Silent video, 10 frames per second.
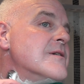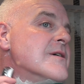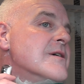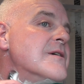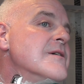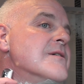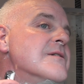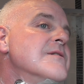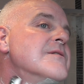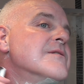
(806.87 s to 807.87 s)
Uh,
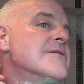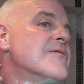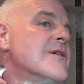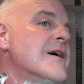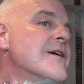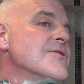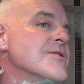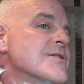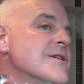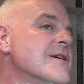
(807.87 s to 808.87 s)
no
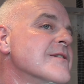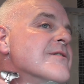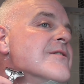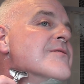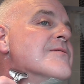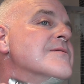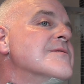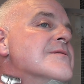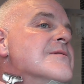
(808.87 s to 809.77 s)
harshness in it at all.